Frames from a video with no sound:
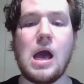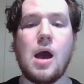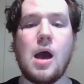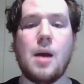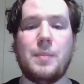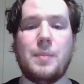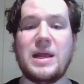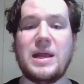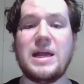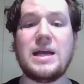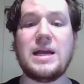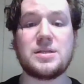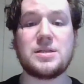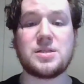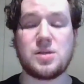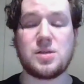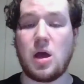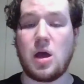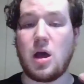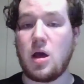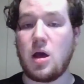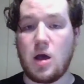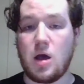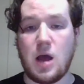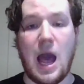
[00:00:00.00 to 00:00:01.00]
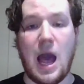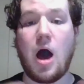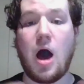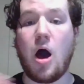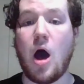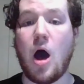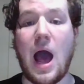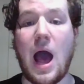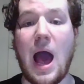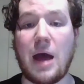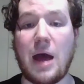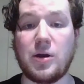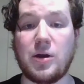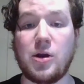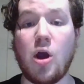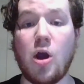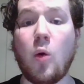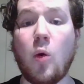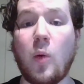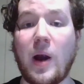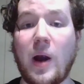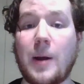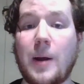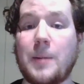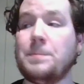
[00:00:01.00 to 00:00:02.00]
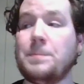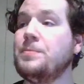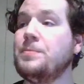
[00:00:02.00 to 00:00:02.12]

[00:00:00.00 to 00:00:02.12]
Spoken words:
But he gets out of nowhere,